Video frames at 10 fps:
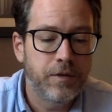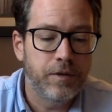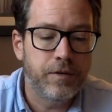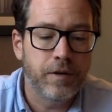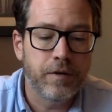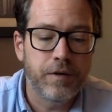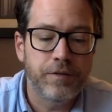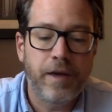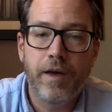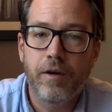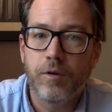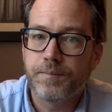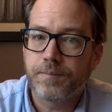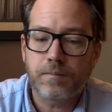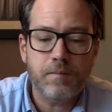that there is hail,
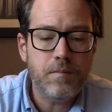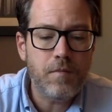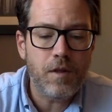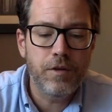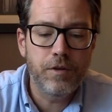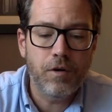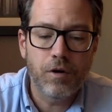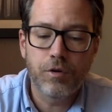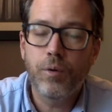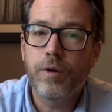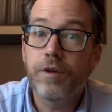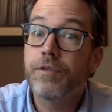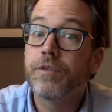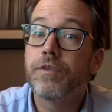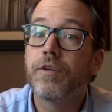there are
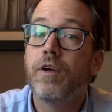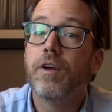locusts,